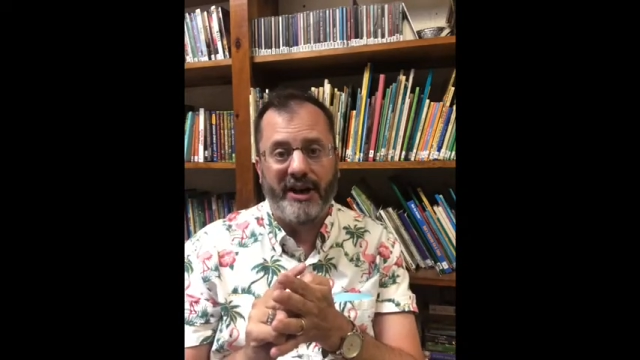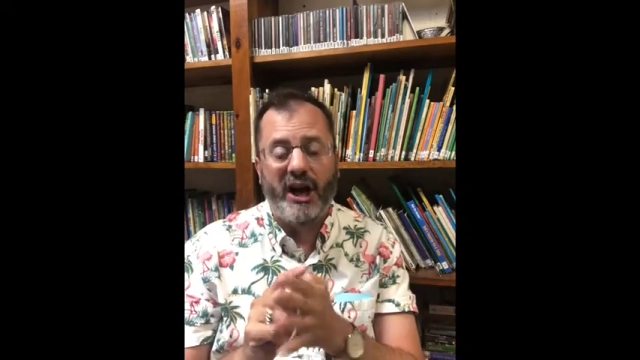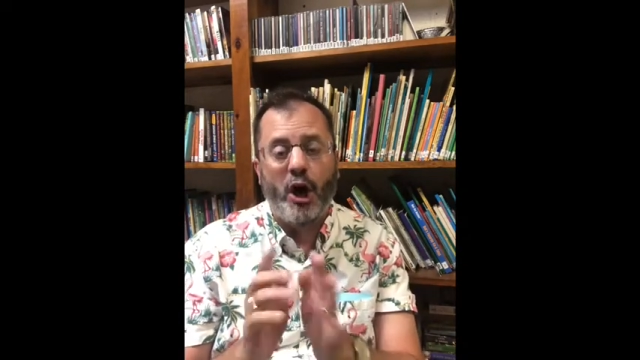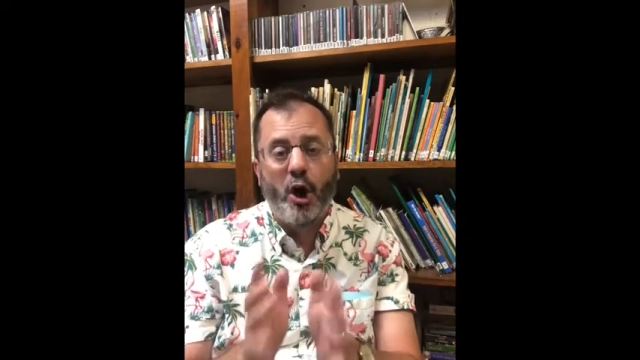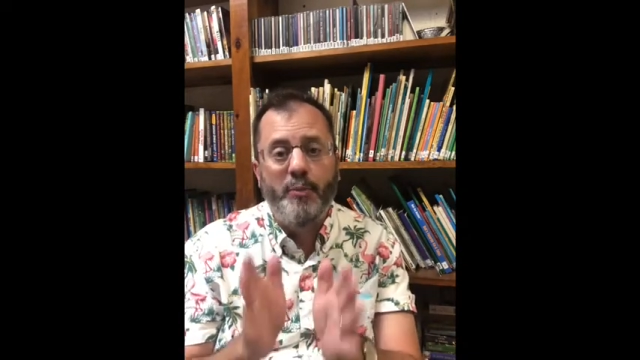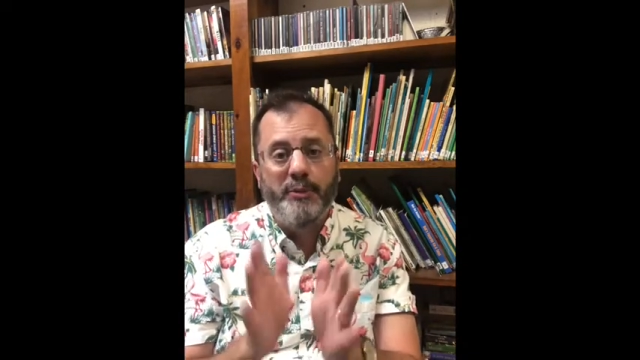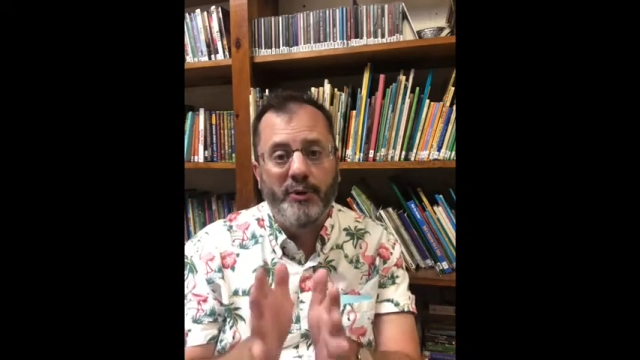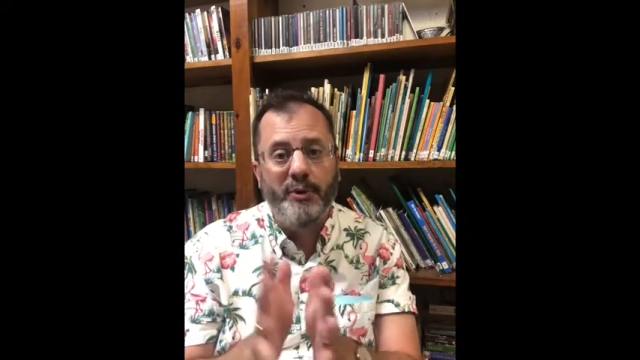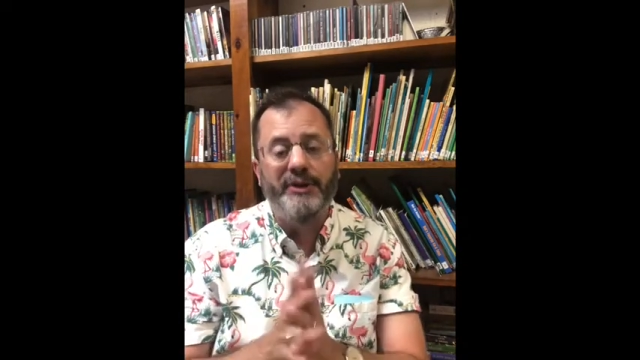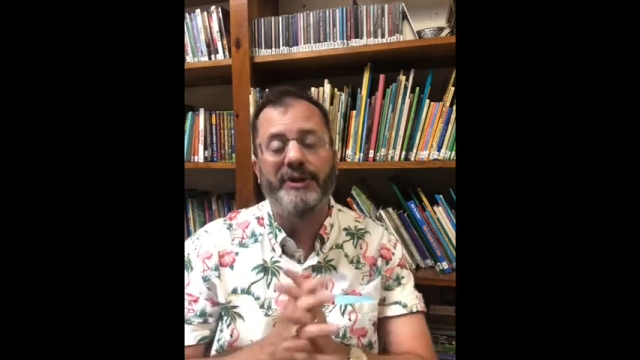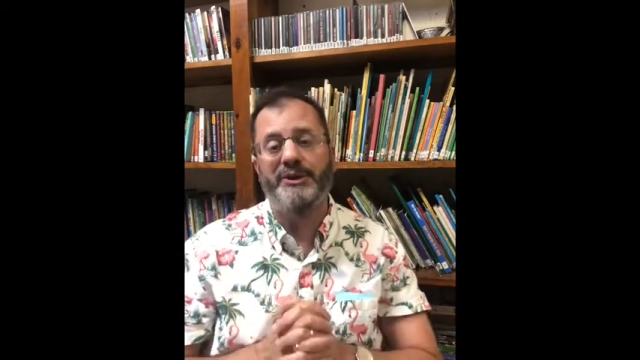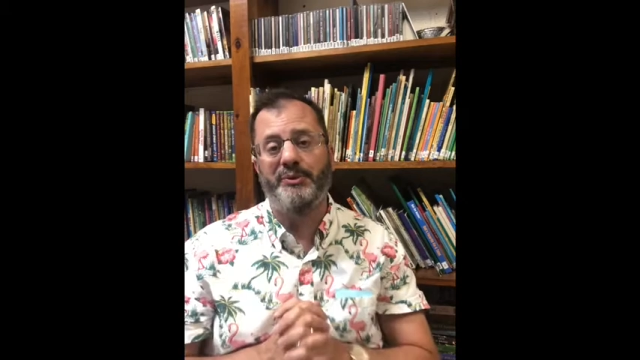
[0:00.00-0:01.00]
I hope you
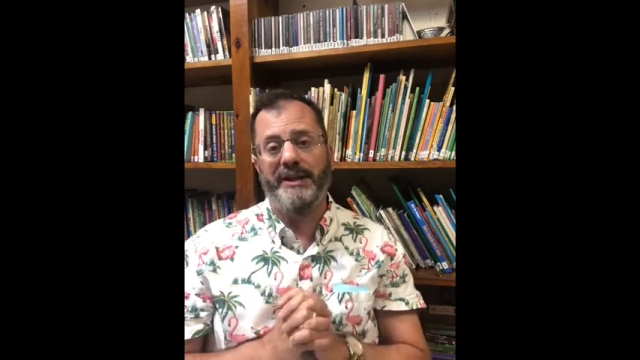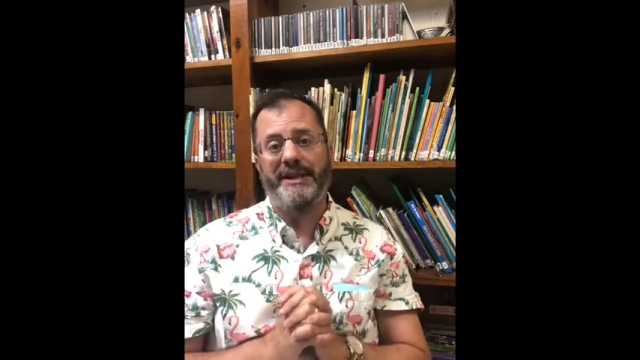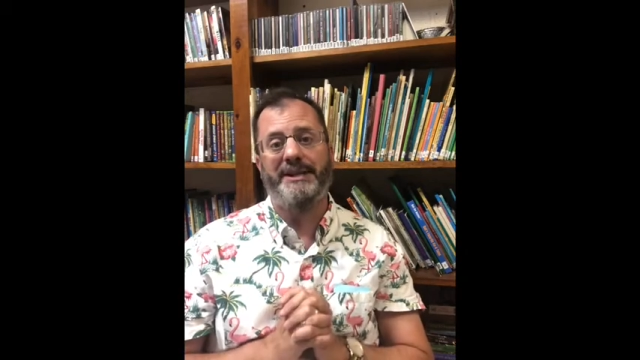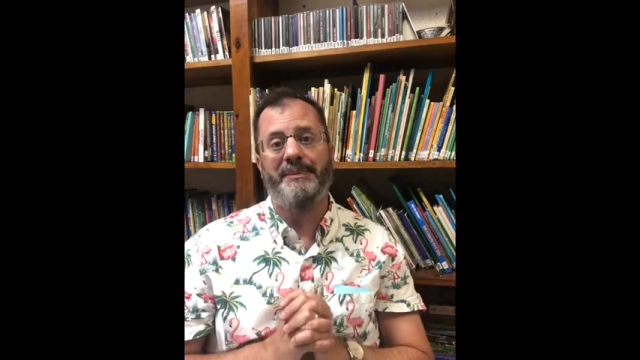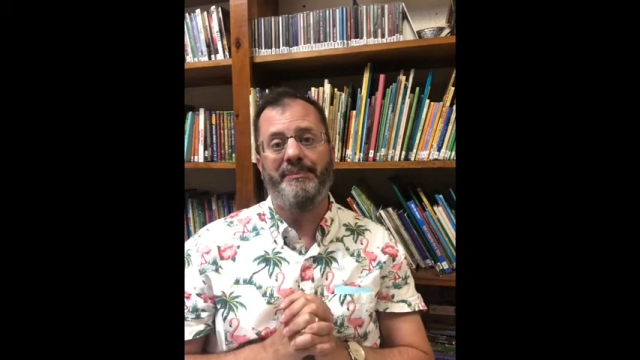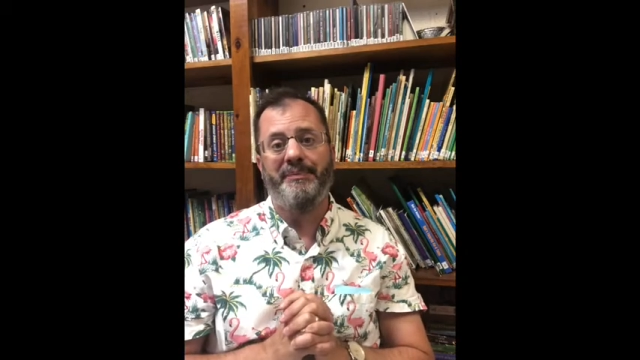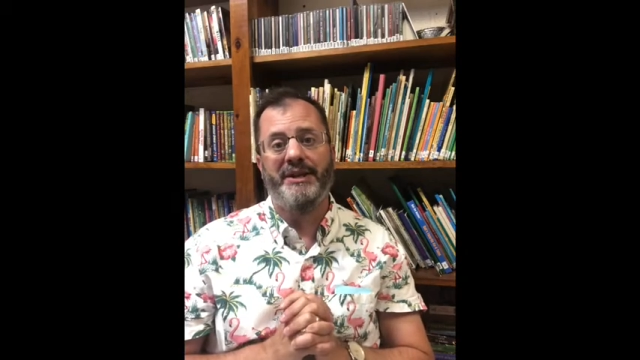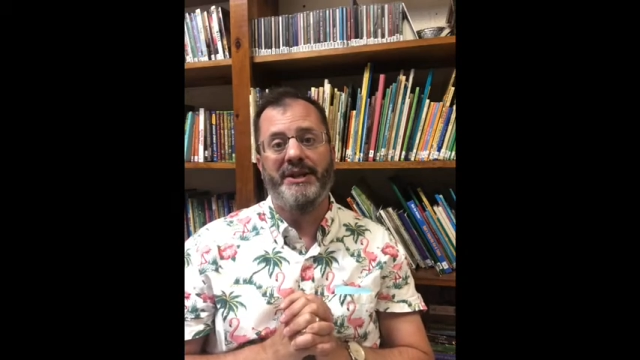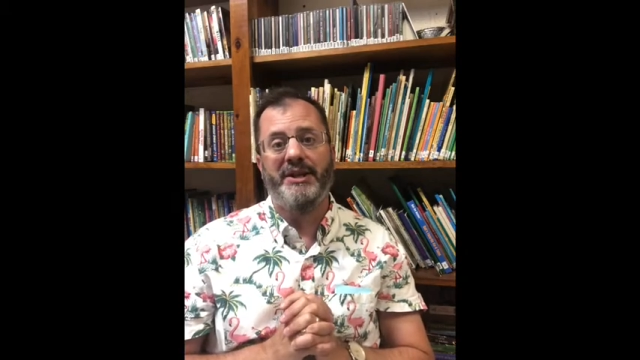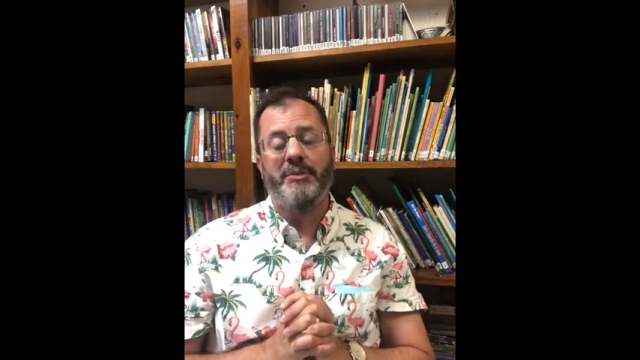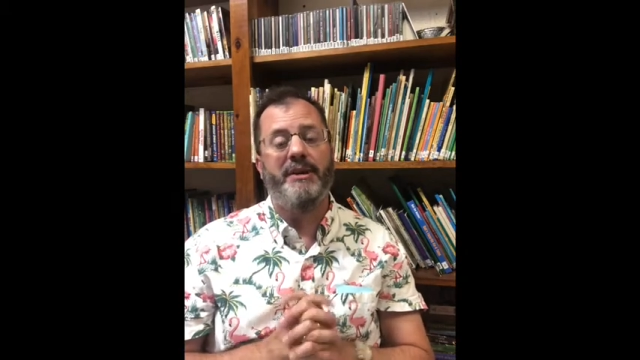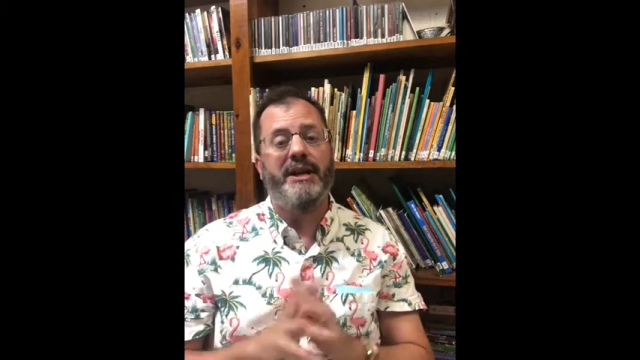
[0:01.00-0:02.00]
will this week
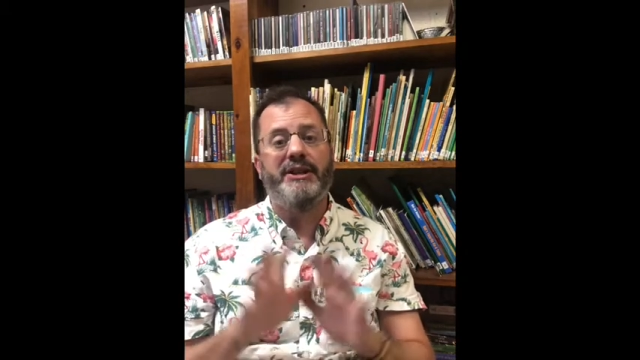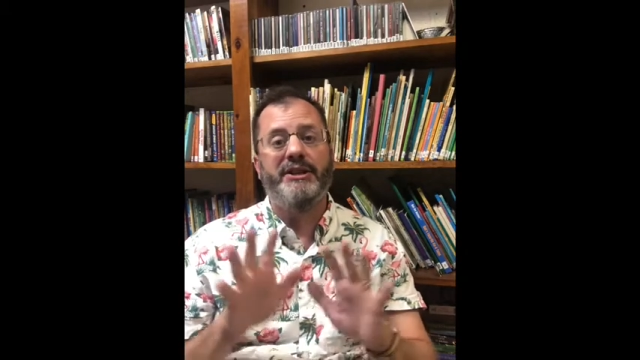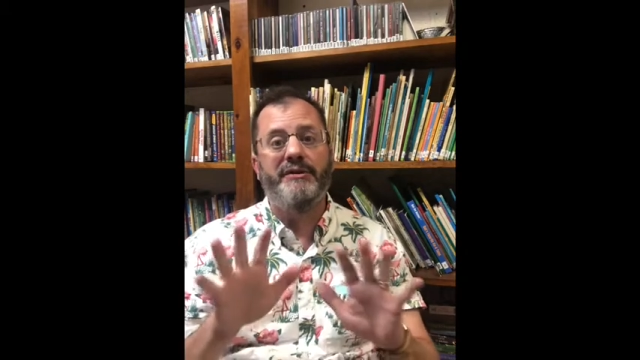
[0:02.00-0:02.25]
because